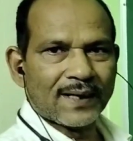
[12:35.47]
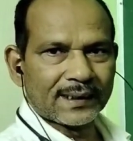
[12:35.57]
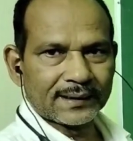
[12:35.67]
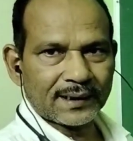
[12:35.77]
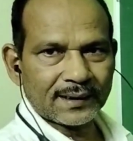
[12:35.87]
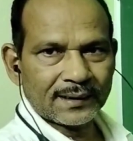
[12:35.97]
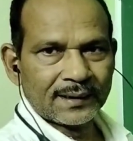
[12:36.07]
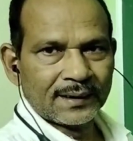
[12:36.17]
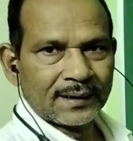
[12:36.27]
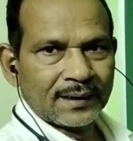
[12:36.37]
factor
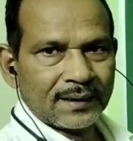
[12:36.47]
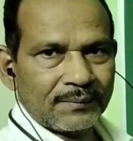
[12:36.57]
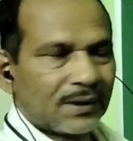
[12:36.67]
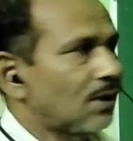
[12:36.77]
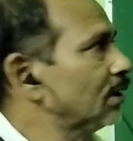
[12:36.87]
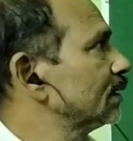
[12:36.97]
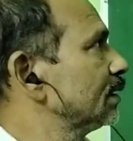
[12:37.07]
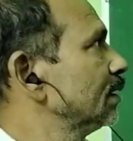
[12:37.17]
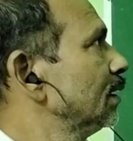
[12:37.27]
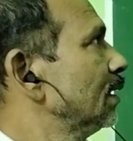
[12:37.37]
because
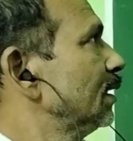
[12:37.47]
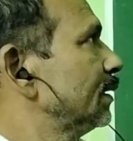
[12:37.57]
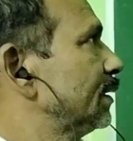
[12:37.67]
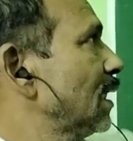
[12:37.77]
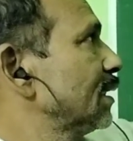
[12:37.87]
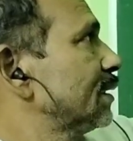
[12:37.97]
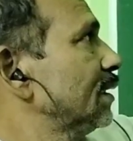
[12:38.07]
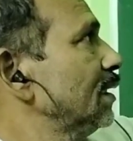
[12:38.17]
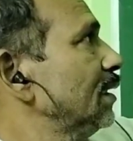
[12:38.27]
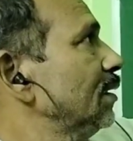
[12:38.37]

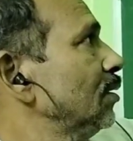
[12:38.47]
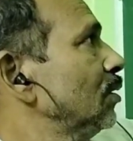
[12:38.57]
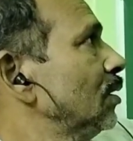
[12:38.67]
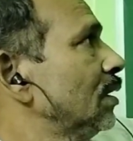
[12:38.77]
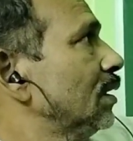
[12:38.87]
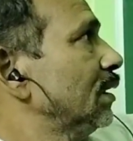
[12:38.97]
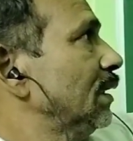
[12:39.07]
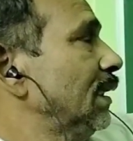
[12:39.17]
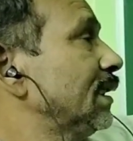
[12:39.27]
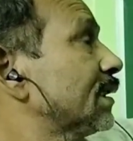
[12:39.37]
CH3
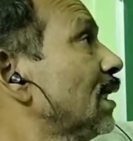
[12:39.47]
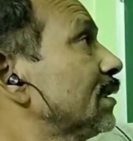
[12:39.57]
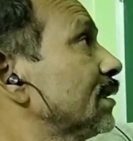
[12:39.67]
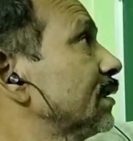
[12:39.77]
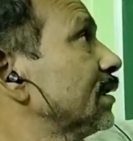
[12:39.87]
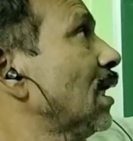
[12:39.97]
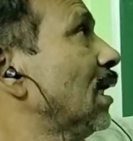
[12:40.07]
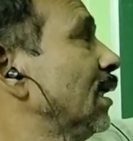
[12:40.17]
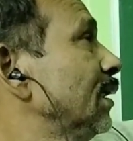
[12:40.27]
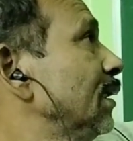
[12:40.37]
exerts the
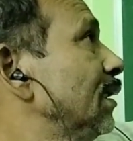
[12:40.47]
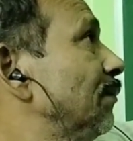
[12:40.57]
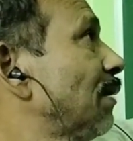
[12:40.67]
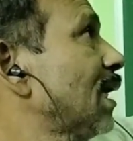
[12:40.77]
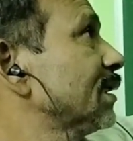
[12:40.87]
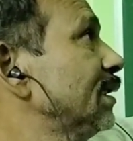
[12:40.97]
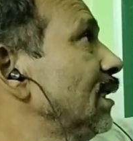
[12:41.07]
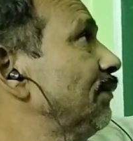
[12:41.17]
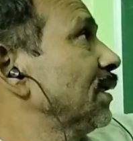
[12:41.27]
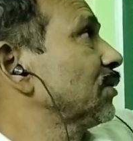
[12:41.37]
plus I
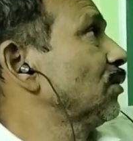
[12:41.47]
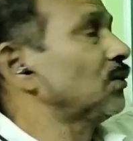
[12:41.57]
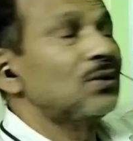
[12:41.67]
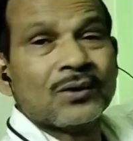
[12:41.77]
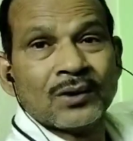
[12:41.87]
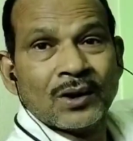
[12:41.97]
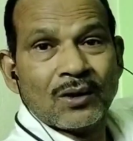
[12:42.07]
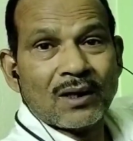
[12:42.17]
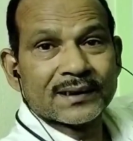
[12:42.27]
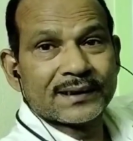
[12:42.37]
effect on
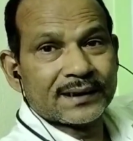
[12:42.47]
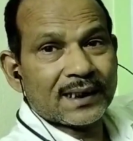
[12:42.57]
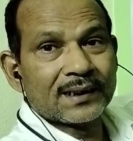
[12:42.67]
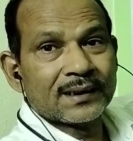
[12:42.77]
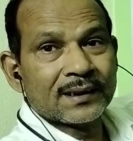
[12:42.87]
oxygen.